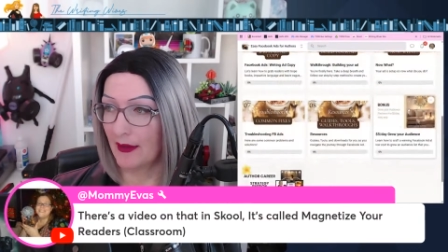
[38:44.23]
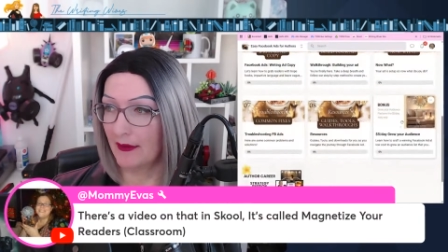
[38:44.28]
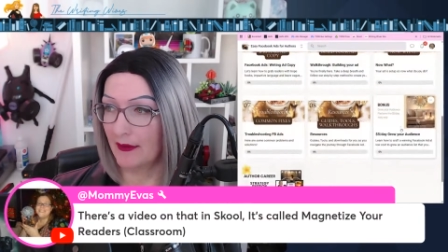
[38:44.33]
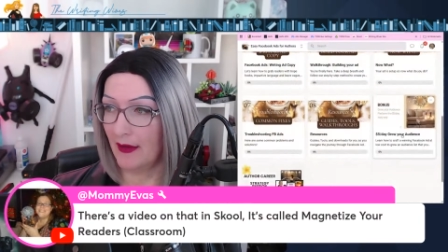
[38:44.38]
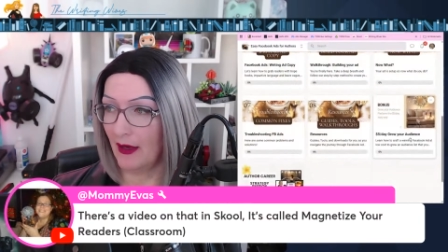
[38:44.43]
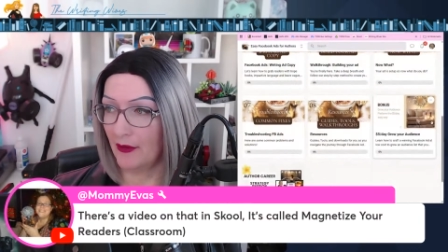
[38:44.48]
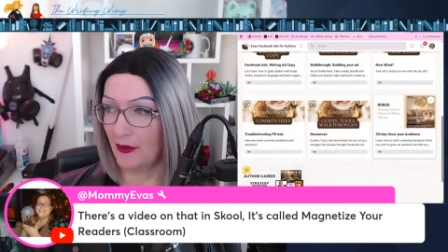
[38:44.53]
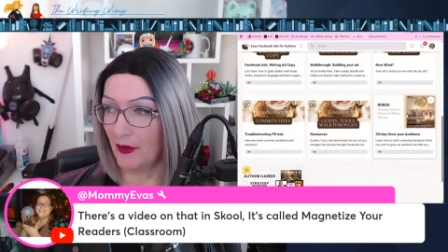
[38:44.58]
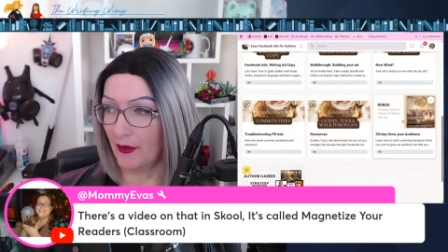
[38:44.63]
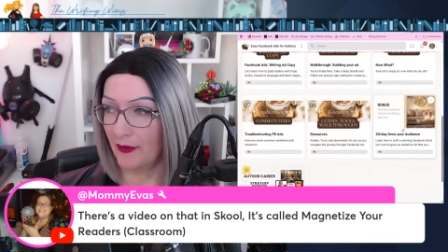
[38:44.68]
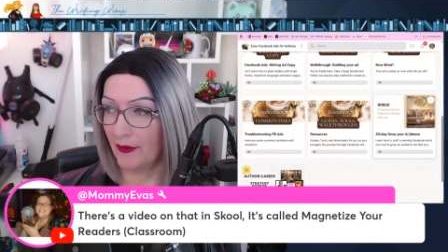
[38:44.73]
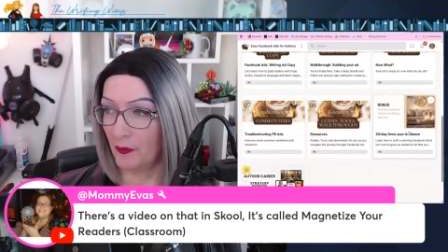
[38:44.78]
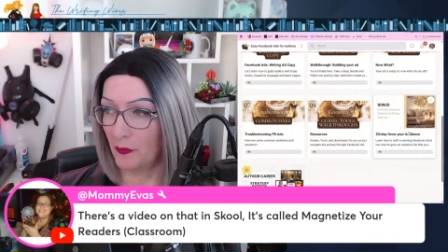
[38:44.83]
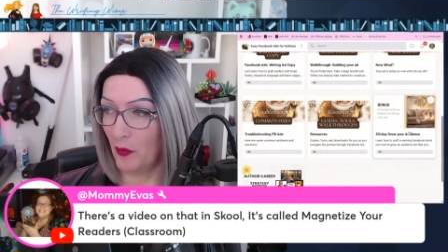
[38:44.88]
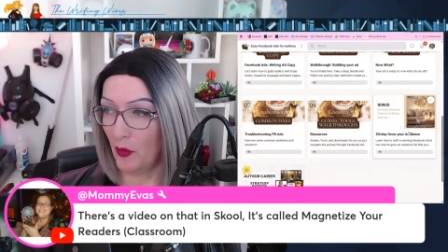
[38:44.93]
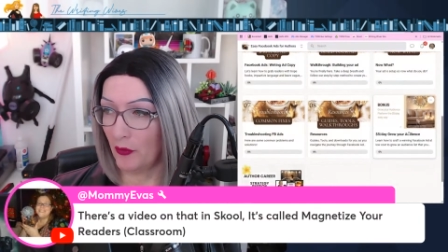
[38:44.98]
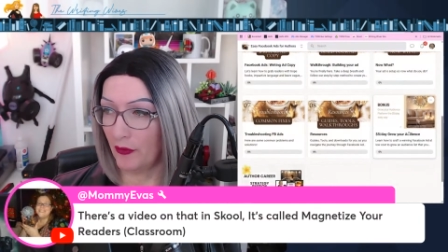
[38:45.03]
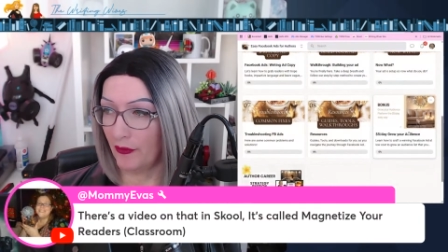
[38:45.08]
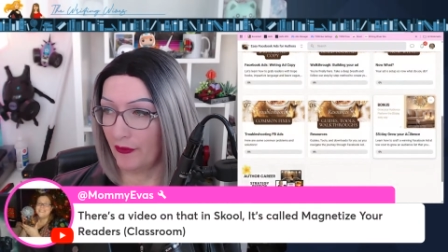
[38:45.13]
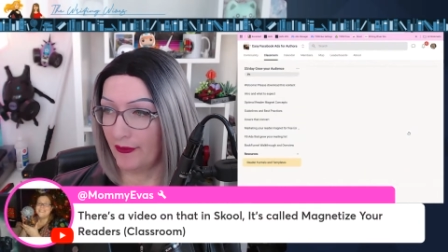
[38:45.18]
Down here, got this
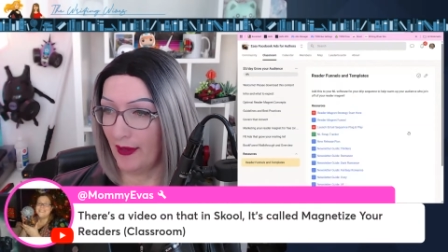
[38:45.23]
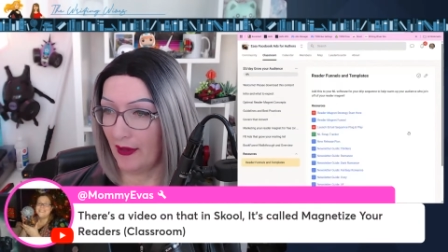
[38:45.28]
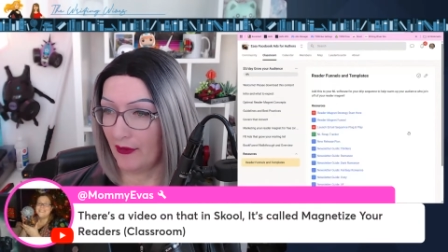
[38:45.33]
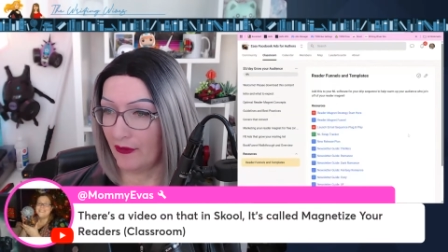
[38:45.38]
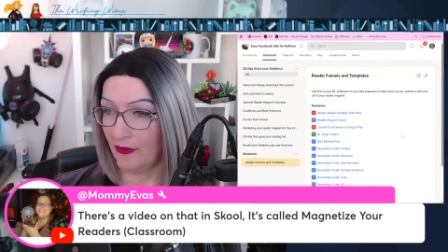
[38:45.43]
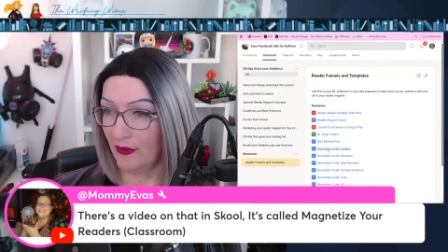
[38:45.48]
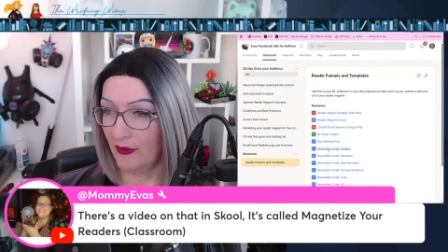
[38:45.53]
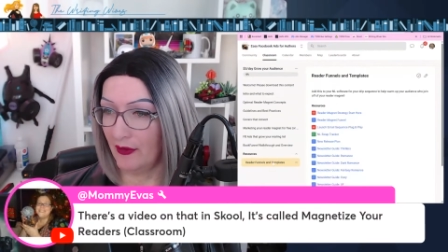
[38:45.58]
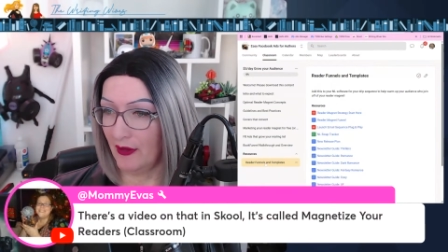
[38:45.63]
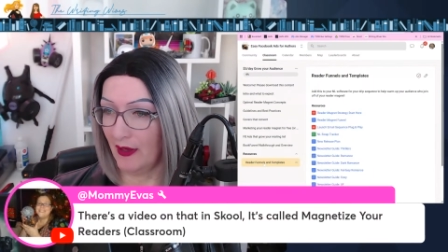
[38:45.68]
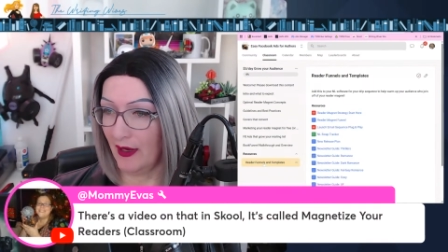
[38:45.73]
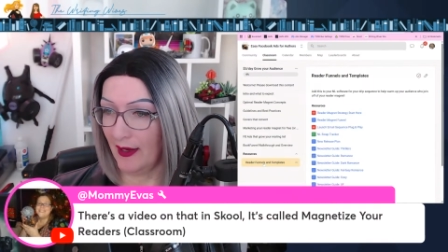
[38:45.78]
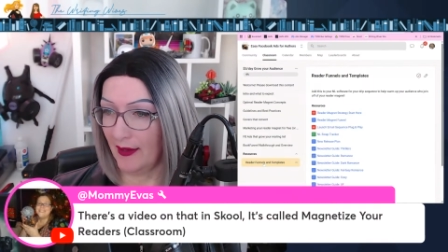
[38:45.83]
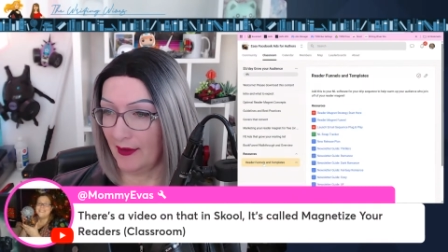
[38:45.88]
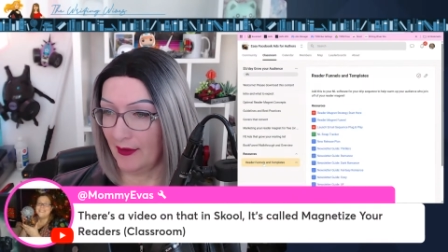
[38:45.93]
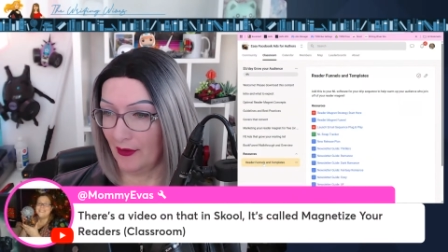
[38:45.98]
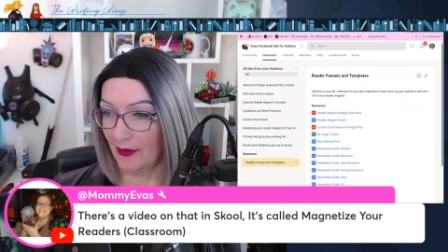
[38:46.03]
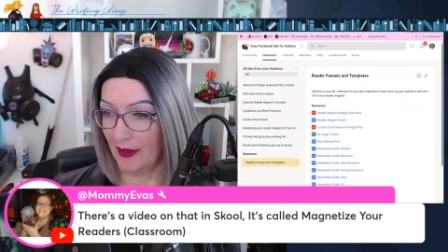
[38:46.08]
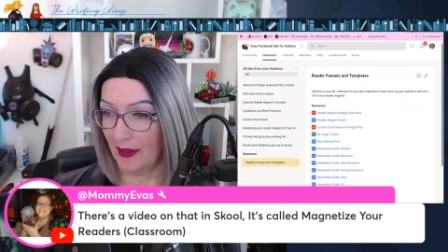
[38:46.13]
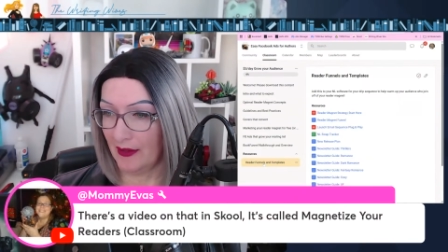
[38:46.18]
bonus section, and
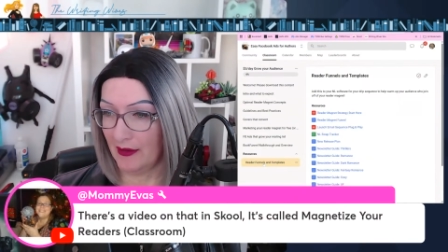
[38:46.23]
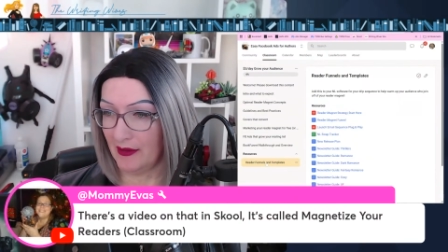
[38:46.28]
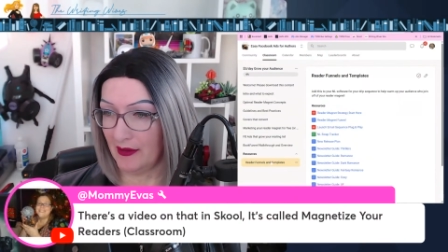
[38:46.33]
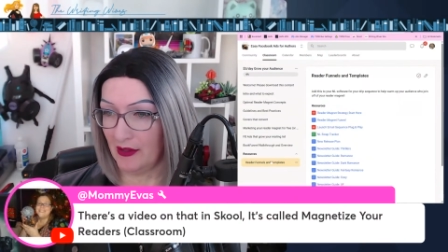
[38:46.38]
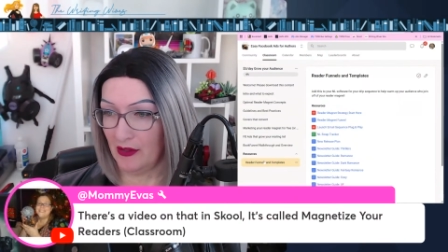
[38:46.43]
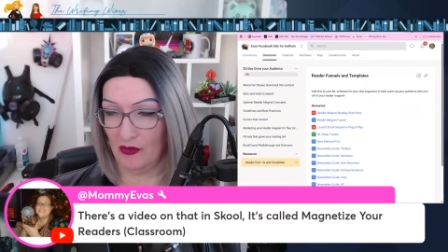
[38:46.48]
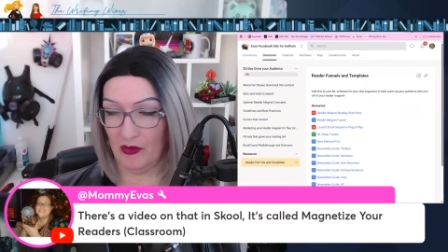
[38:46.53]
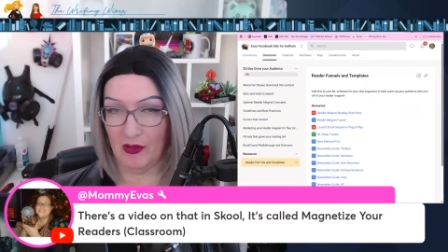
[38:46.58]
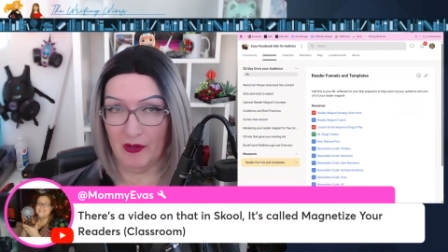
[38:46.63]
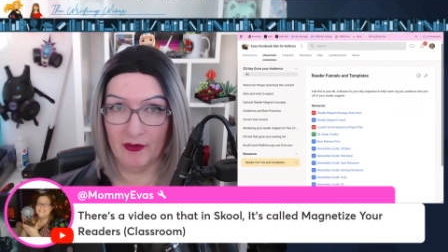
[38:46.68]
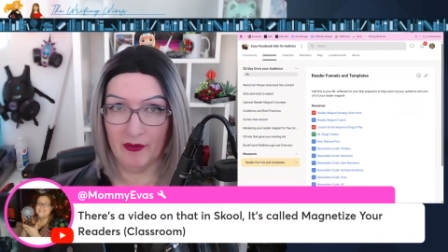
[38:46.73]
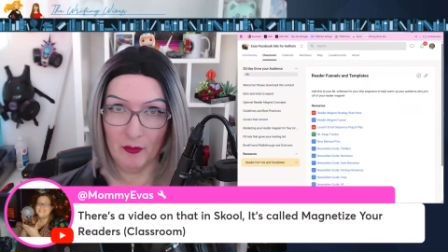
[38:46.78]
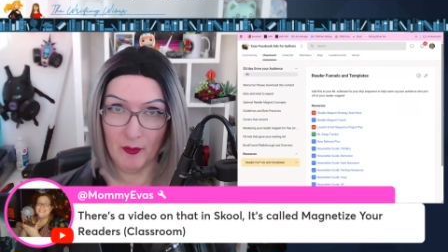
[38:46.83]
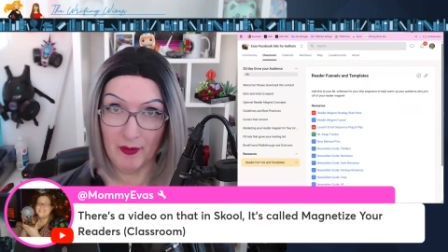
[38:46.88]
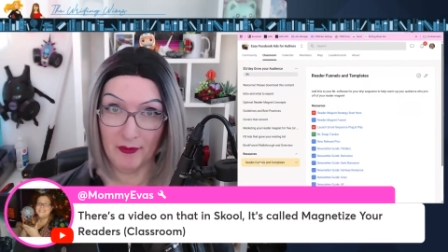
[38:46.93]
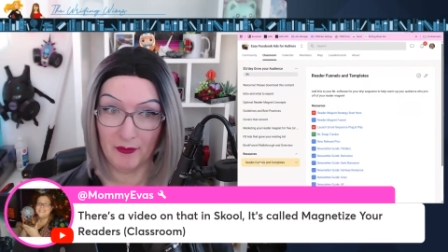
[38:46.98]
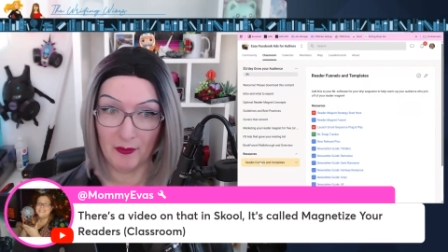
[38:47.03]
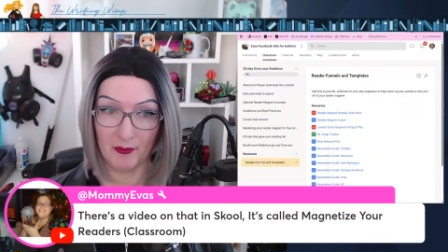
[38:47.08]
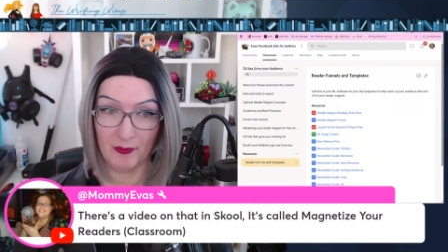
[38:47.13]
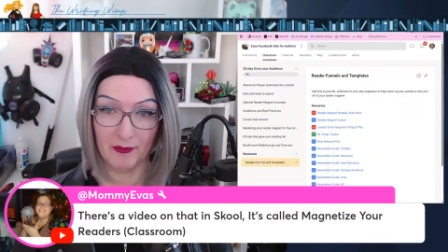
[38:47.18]
they're in here under
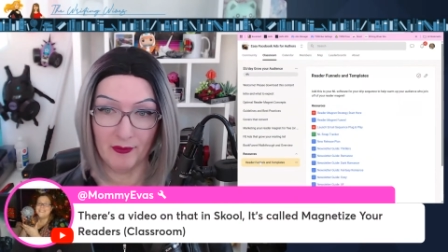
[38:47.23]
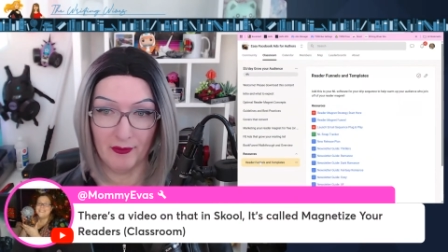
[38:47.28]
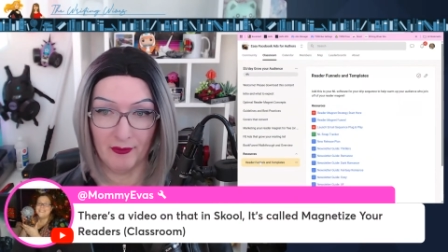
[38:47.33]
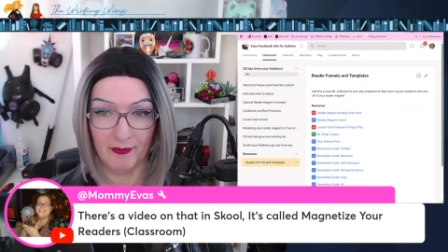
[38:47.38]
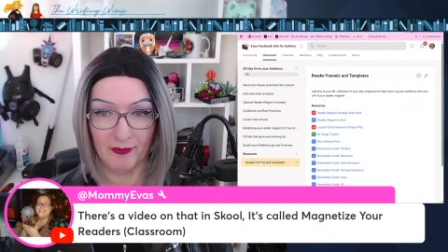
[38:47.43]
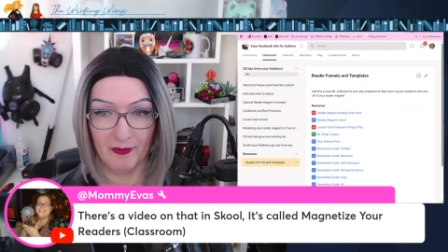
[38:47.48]
resources.